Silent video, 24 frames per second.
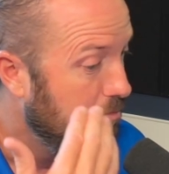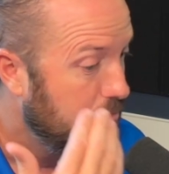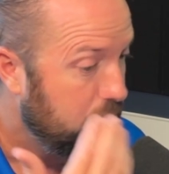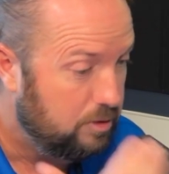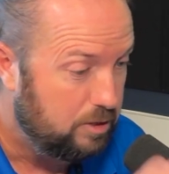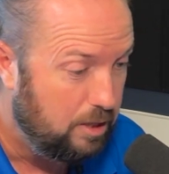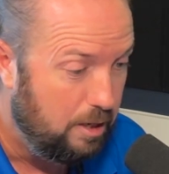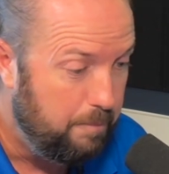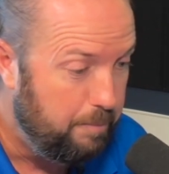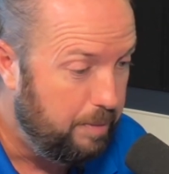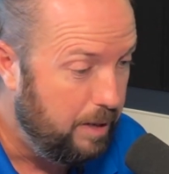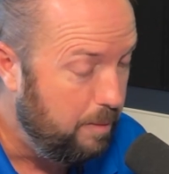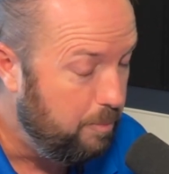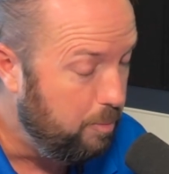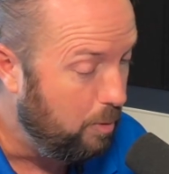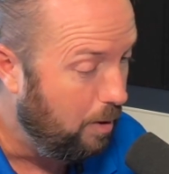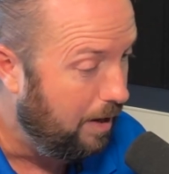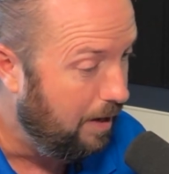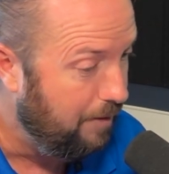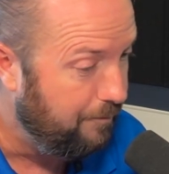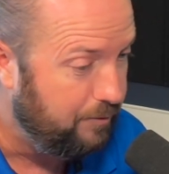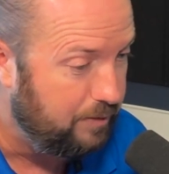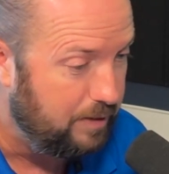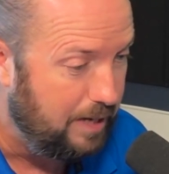Some people,
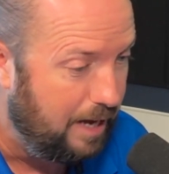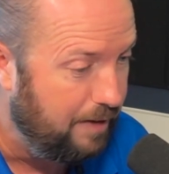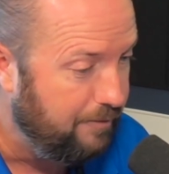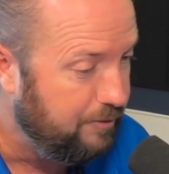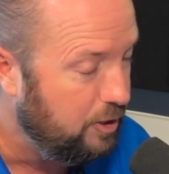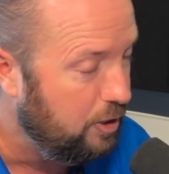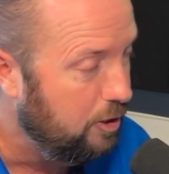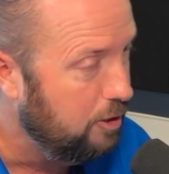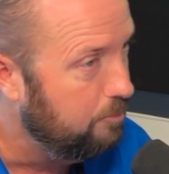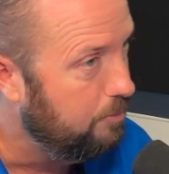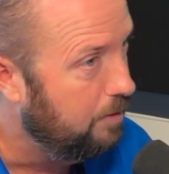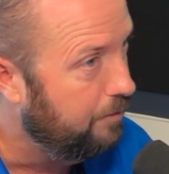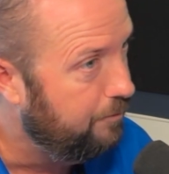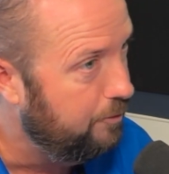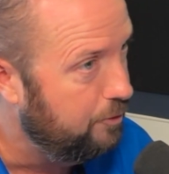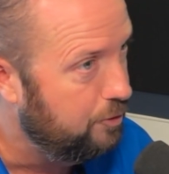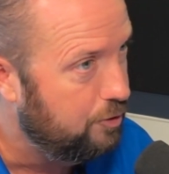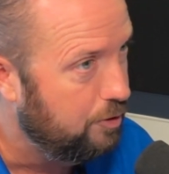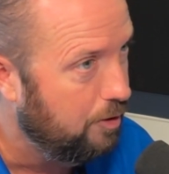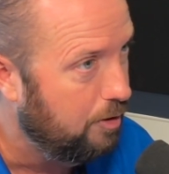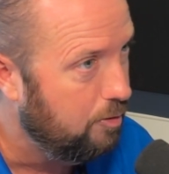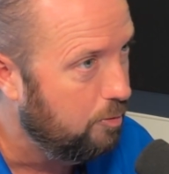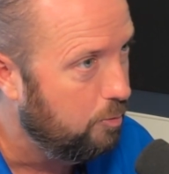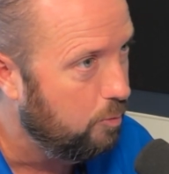I've, I've told them if you
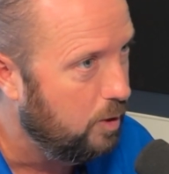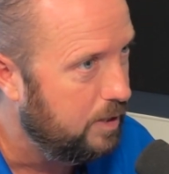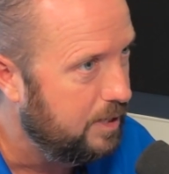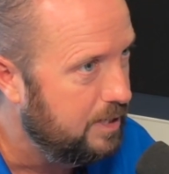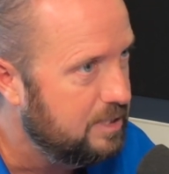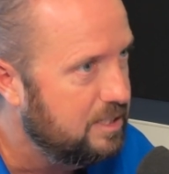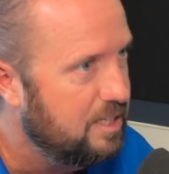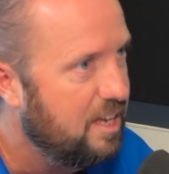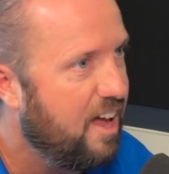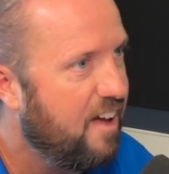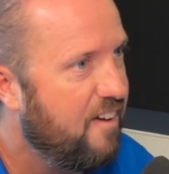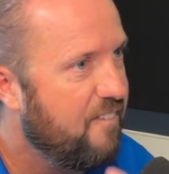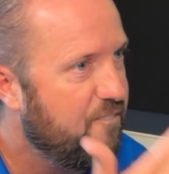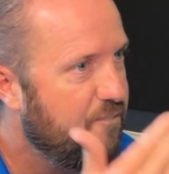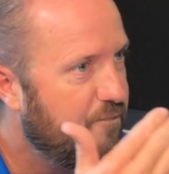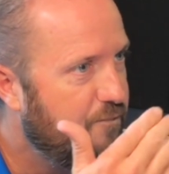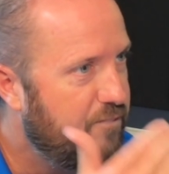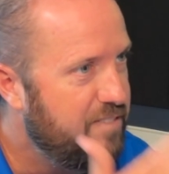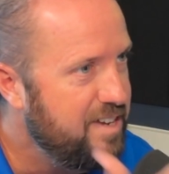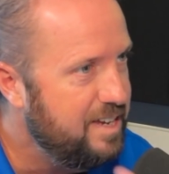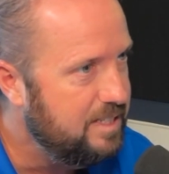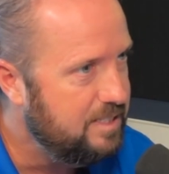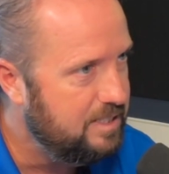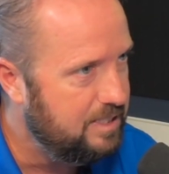struggle with this
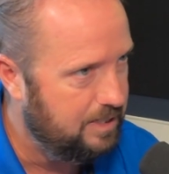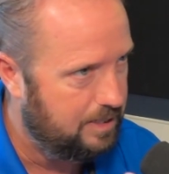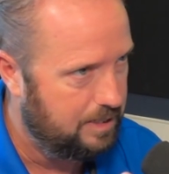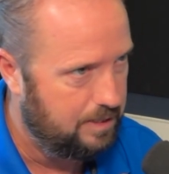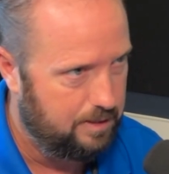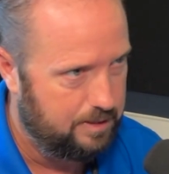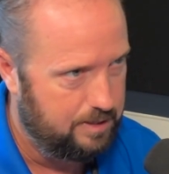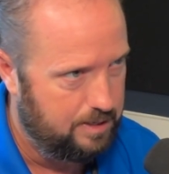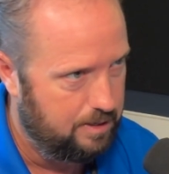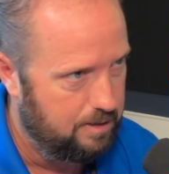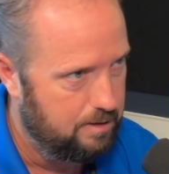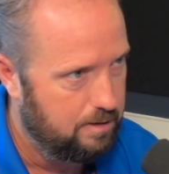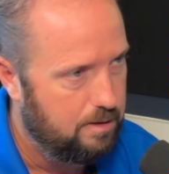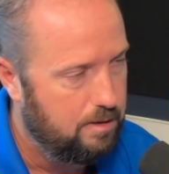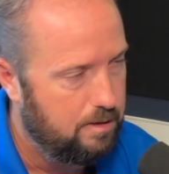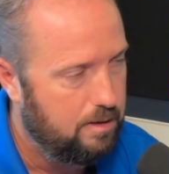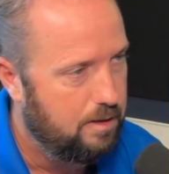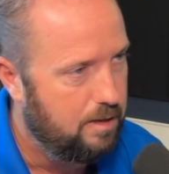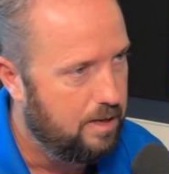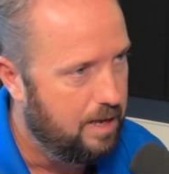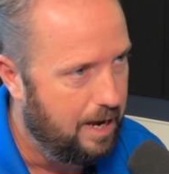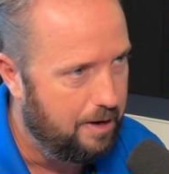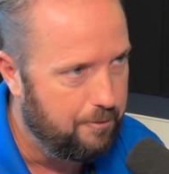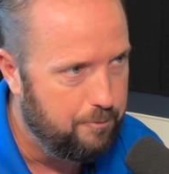physically,
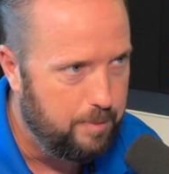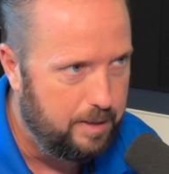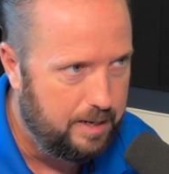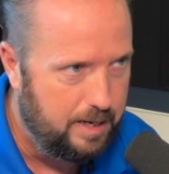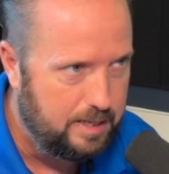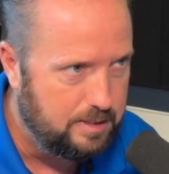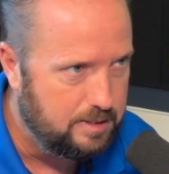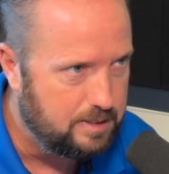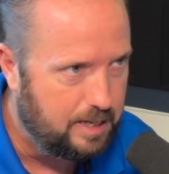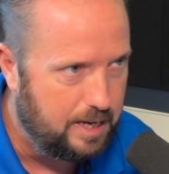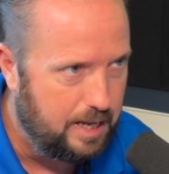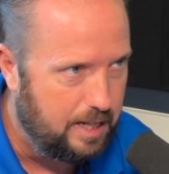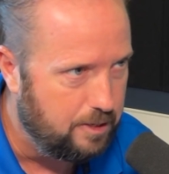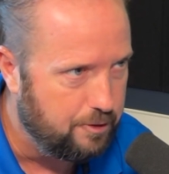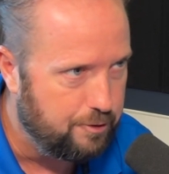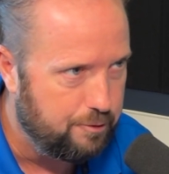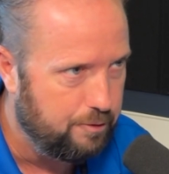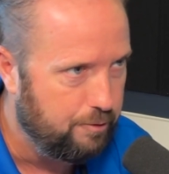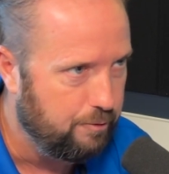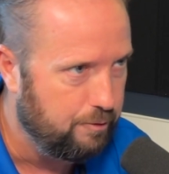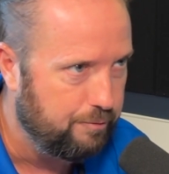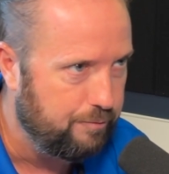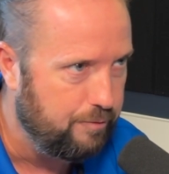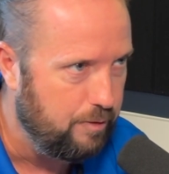everybody has a
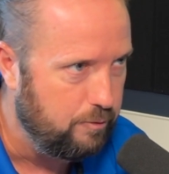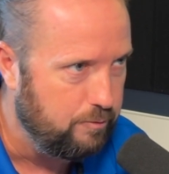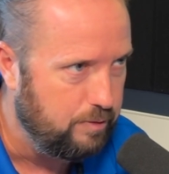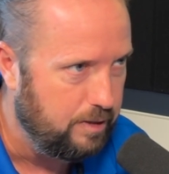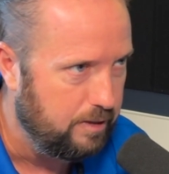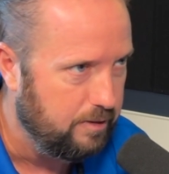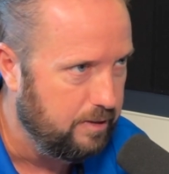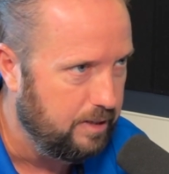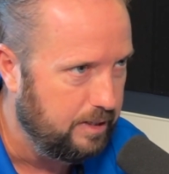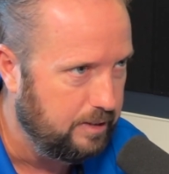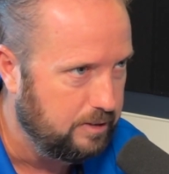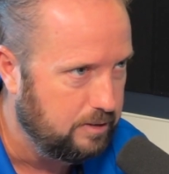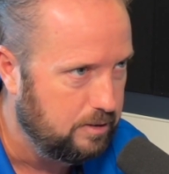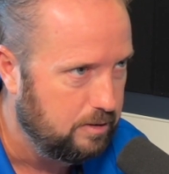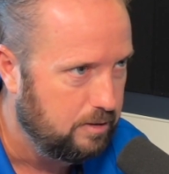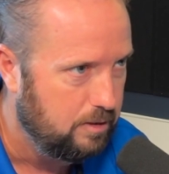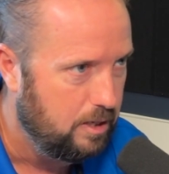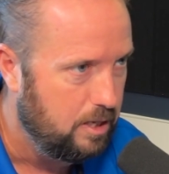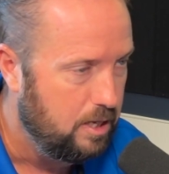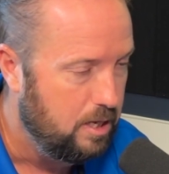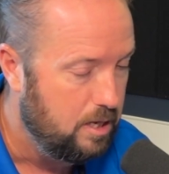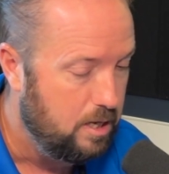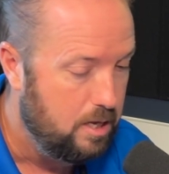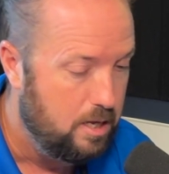calendar on their phone nowadays.
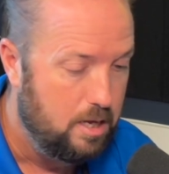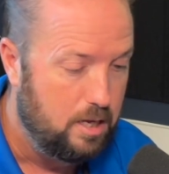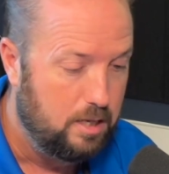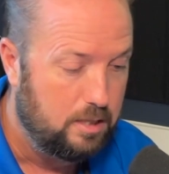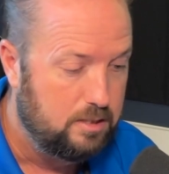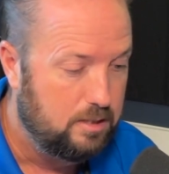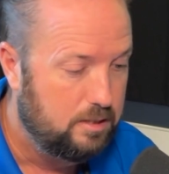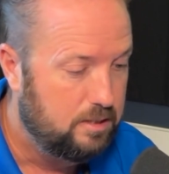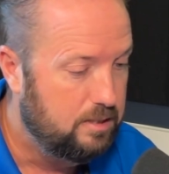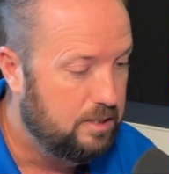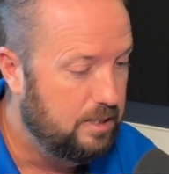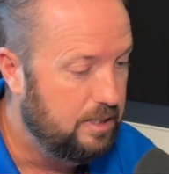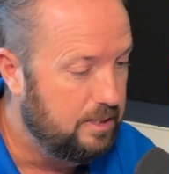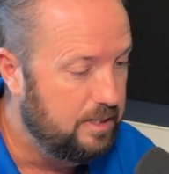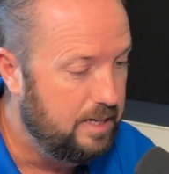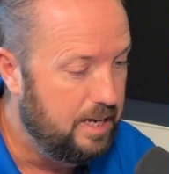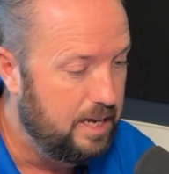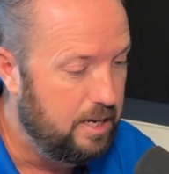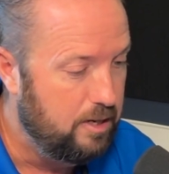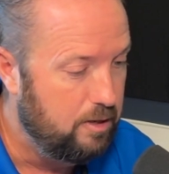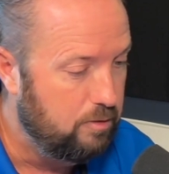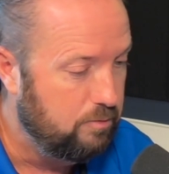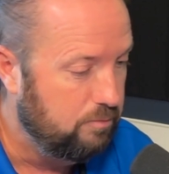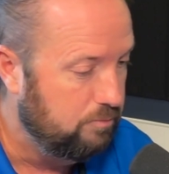Yeah. Sit
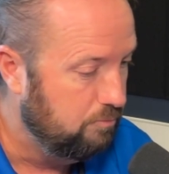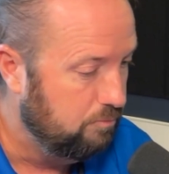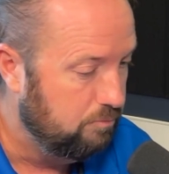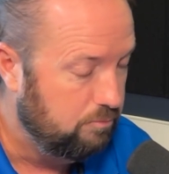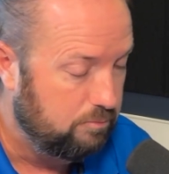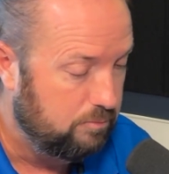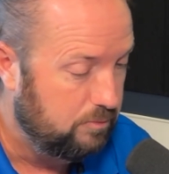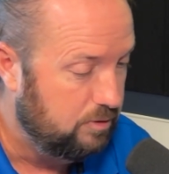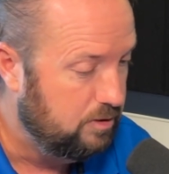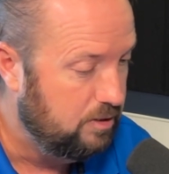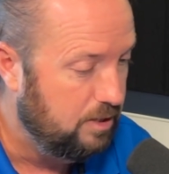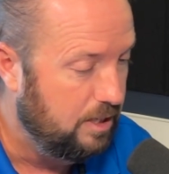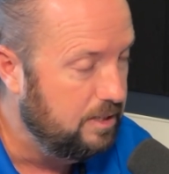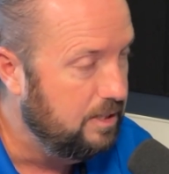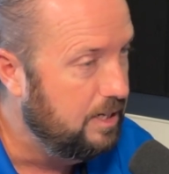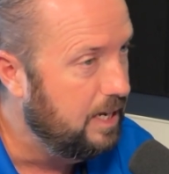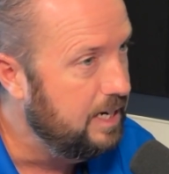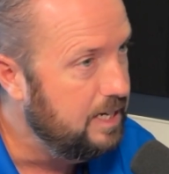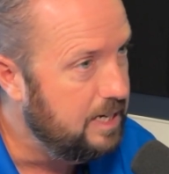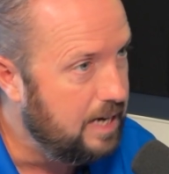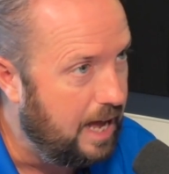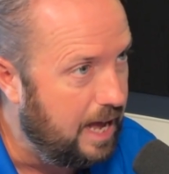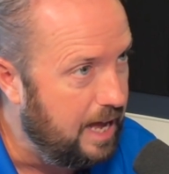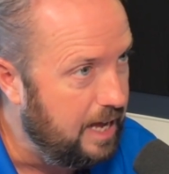down on
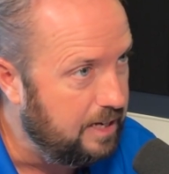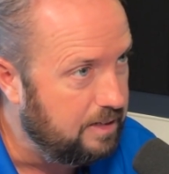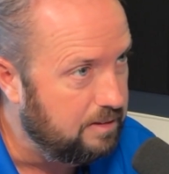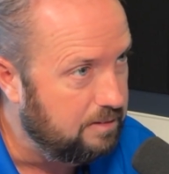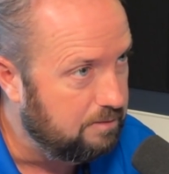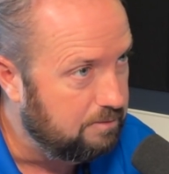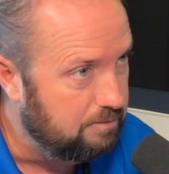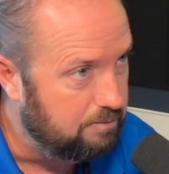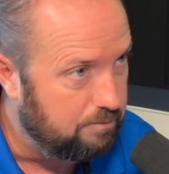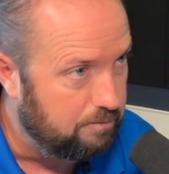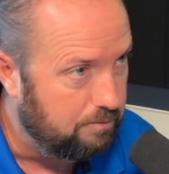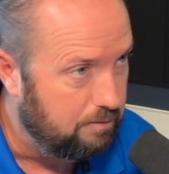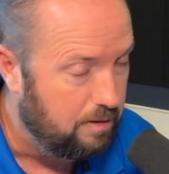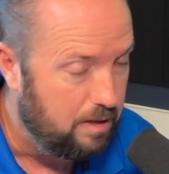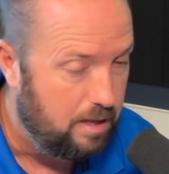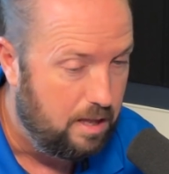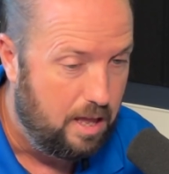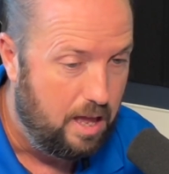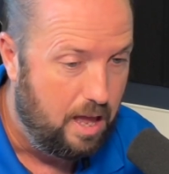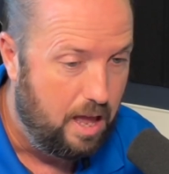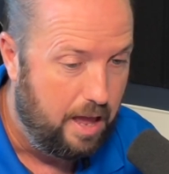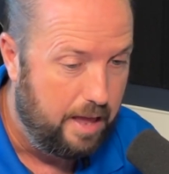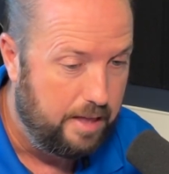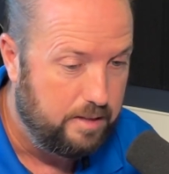Sunday night
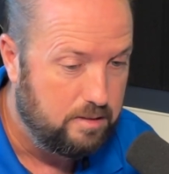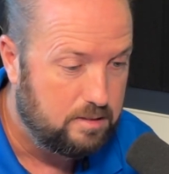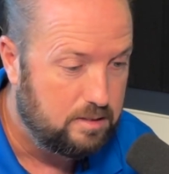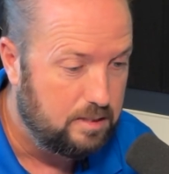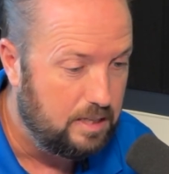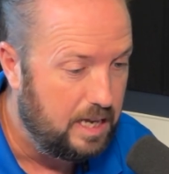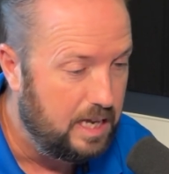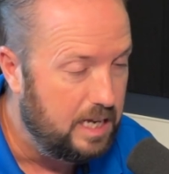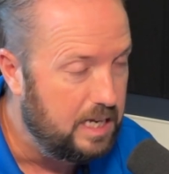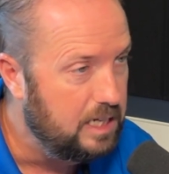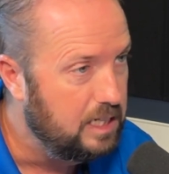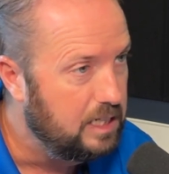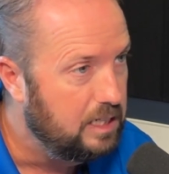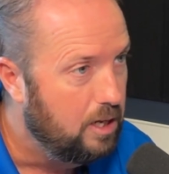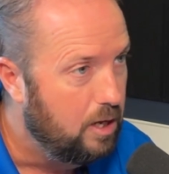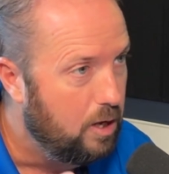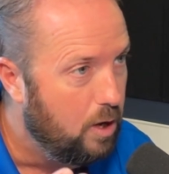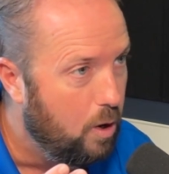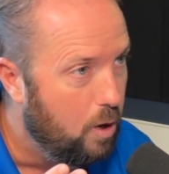and say,